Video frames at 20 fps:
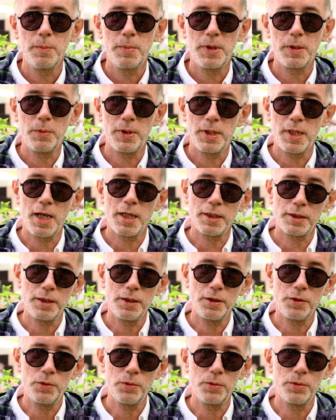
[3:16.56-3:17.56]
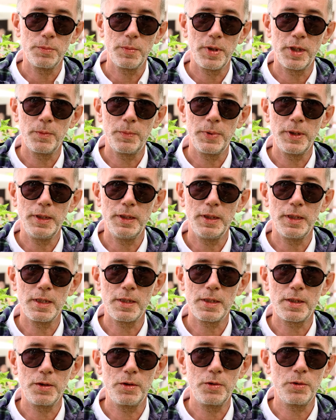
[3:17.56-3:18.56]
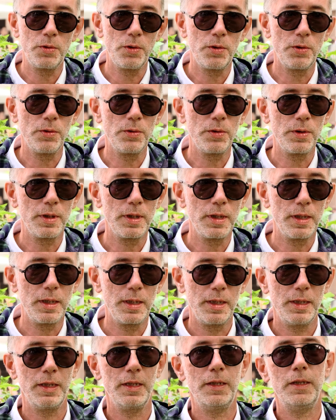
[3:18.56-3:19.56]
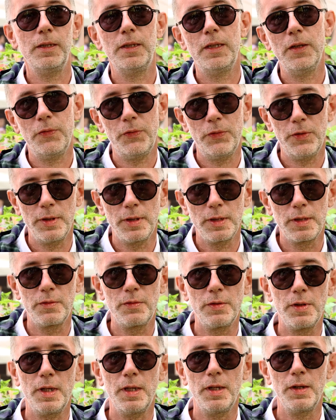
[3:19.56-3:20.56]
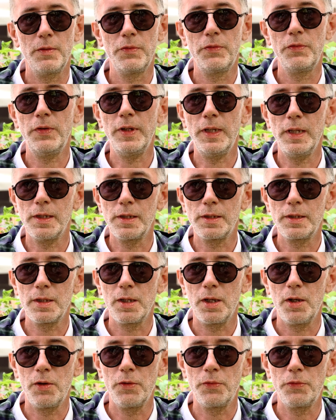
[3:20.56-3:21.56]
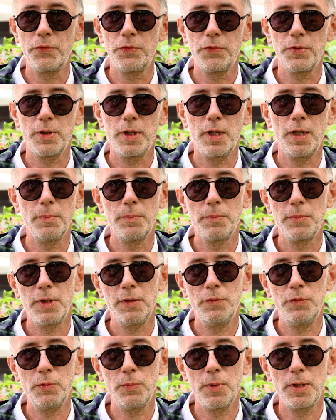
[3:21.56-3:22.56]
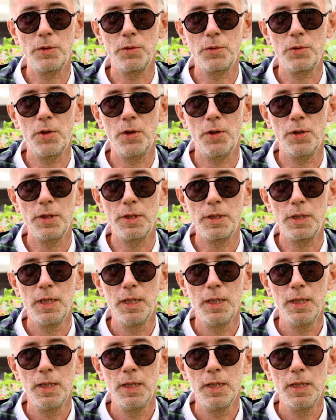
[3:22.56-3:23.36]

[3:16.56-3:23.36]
But what art can do, in my opinion, is to go in a different field of, if you want to call it,